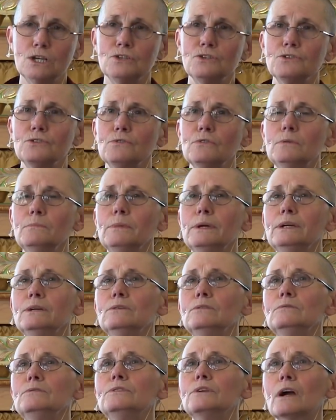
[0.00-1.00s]
So in my
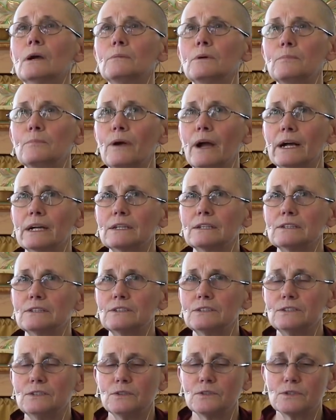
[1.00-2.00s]
own Dharma
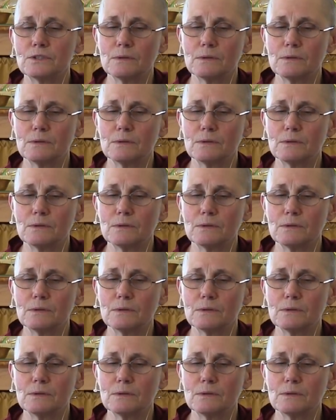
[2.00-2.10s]
practice, you know,